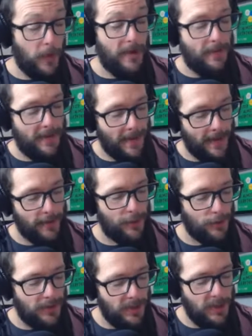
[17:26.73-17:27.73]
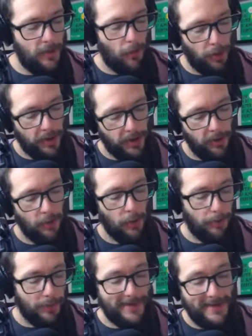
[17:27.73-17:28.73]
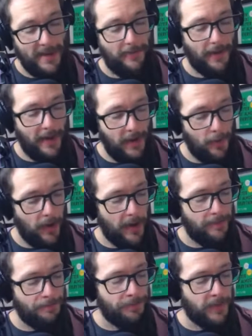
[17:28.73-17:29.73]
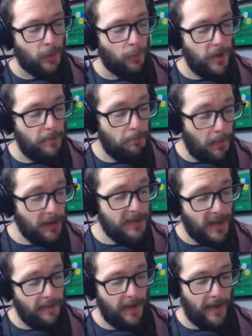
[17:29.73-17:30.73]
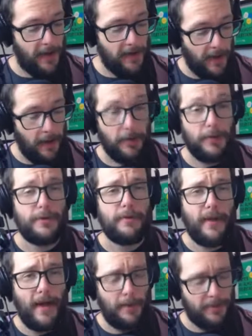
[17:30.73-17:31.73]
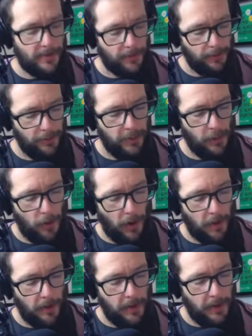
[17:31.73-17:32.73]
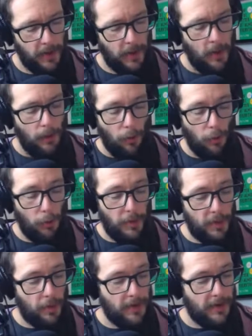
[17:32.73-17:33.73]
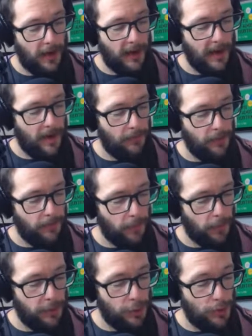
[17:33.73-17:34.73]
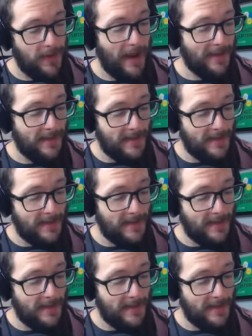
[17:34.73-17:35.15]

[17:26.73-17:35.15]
began to see or hear or perceive in any way, we must have had a knowledge of absolute equality, or we could not have referred to that